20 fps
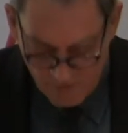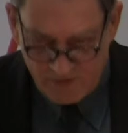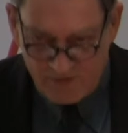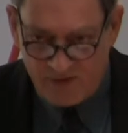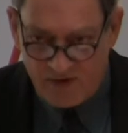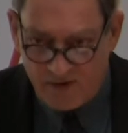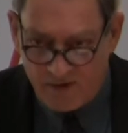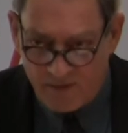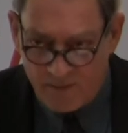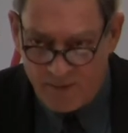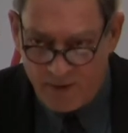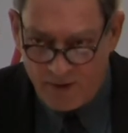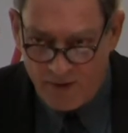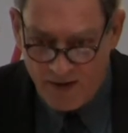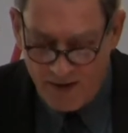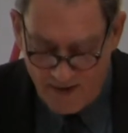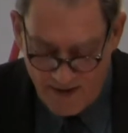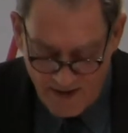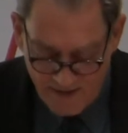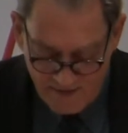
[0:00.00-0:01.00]
ceremony
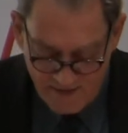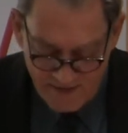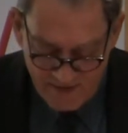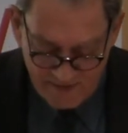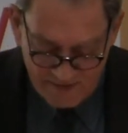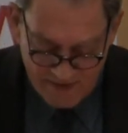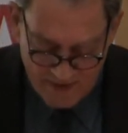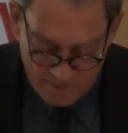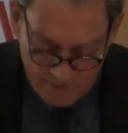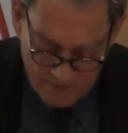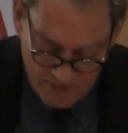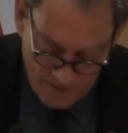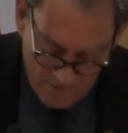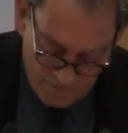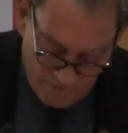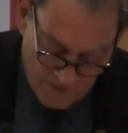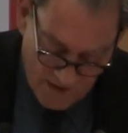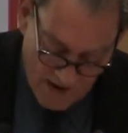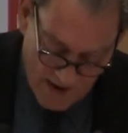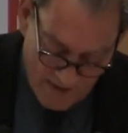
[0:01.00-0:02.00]
in
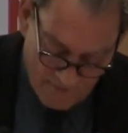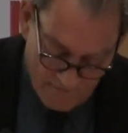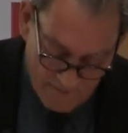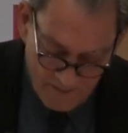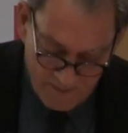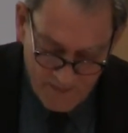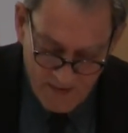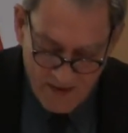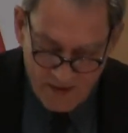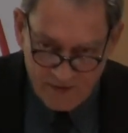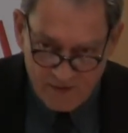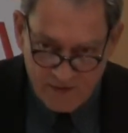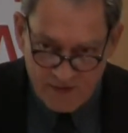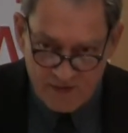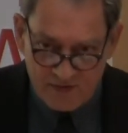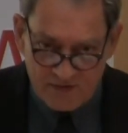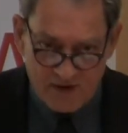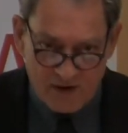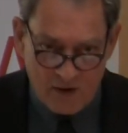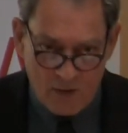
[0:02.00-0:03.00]
1875. So
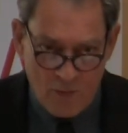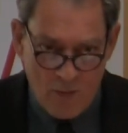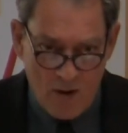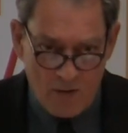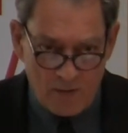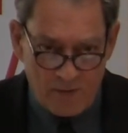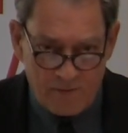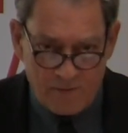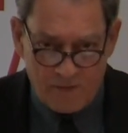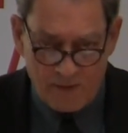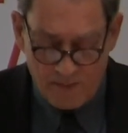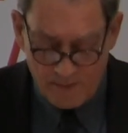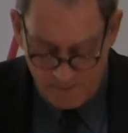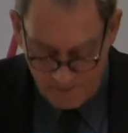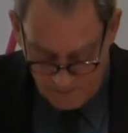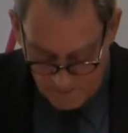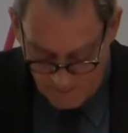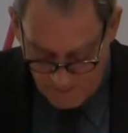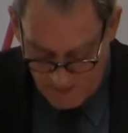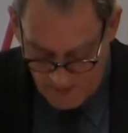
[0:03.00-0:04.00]
this is a quote from
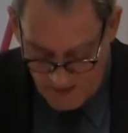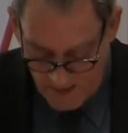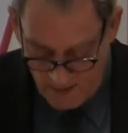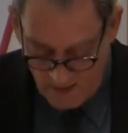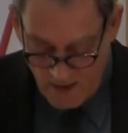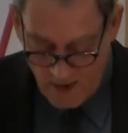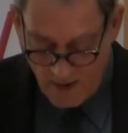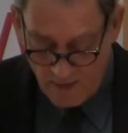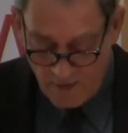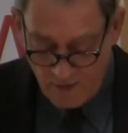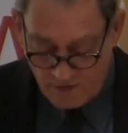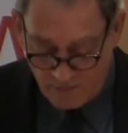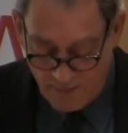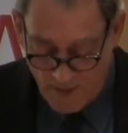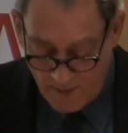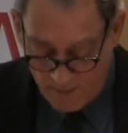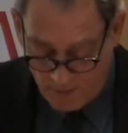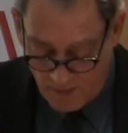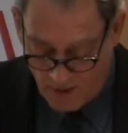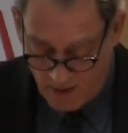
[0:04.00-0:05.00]
the
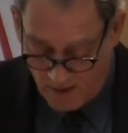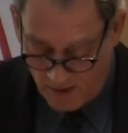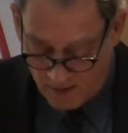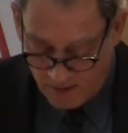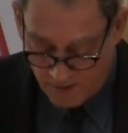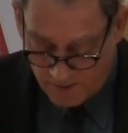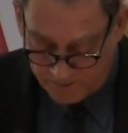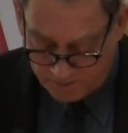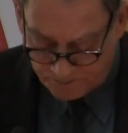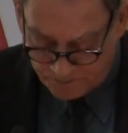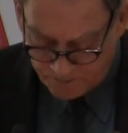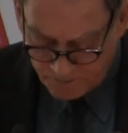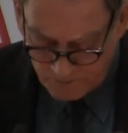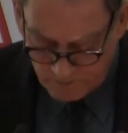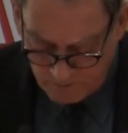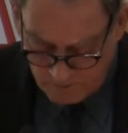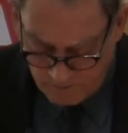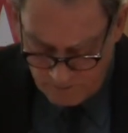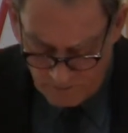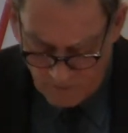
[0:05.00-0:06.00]
newspaper article.
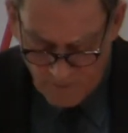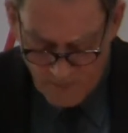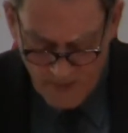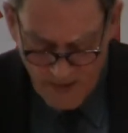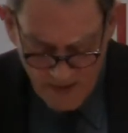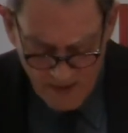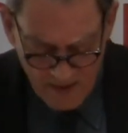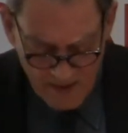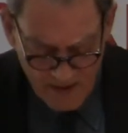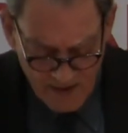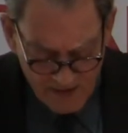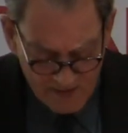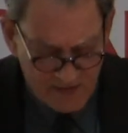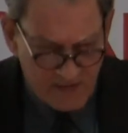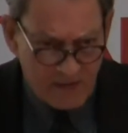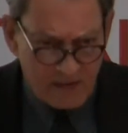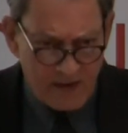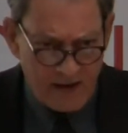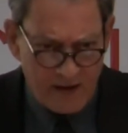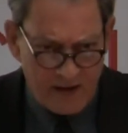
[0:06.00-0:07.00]
It's
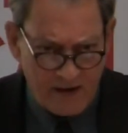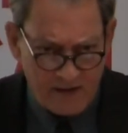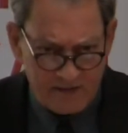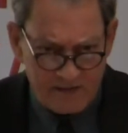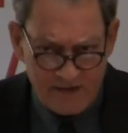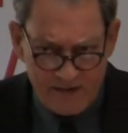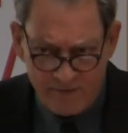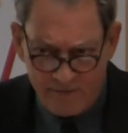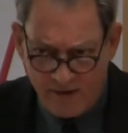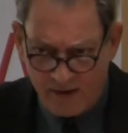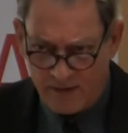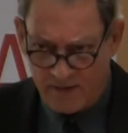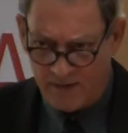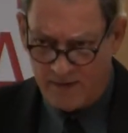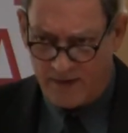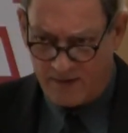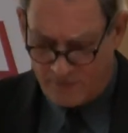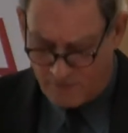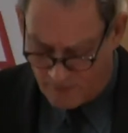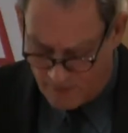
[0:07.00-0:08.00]
hilariously written,
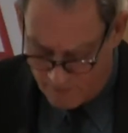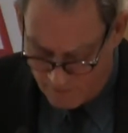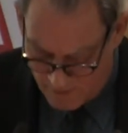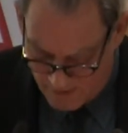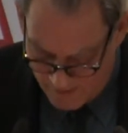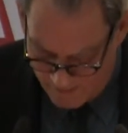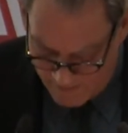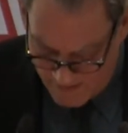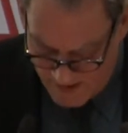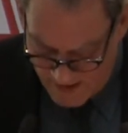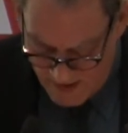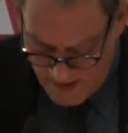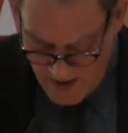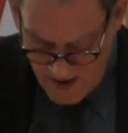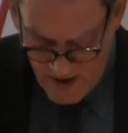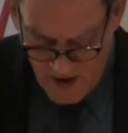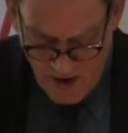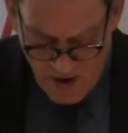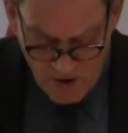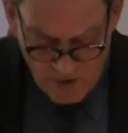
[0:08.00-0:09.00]
that's why I wanted to read it.
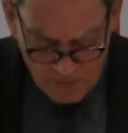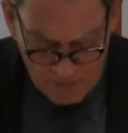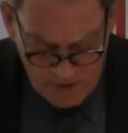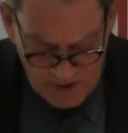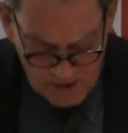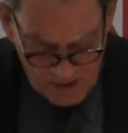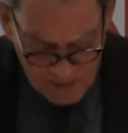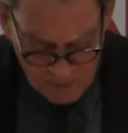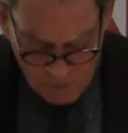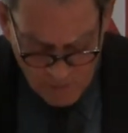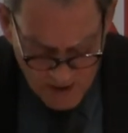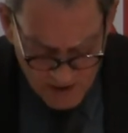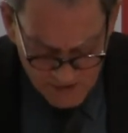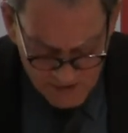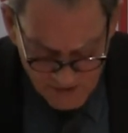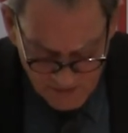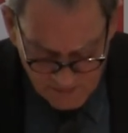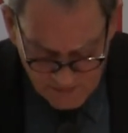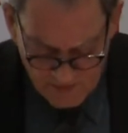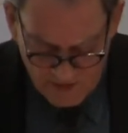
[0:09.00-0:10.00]
Being in
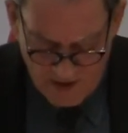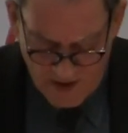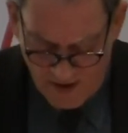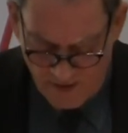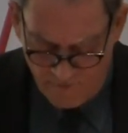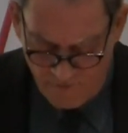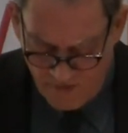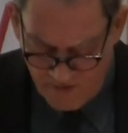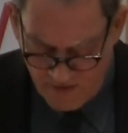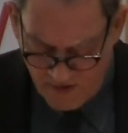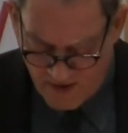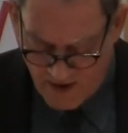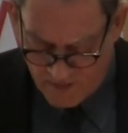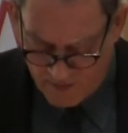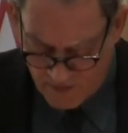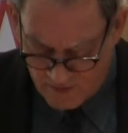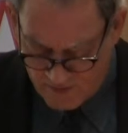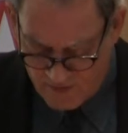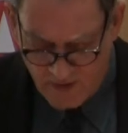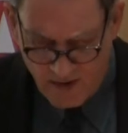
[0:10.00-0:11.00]
Washington on a visit at
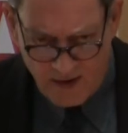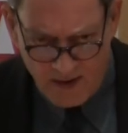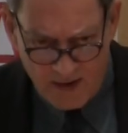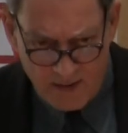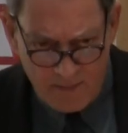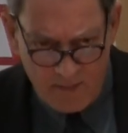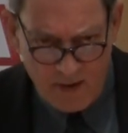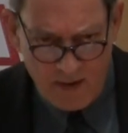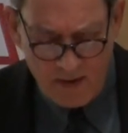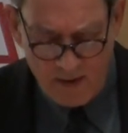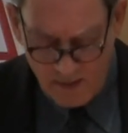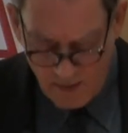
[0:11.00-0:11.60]
the time,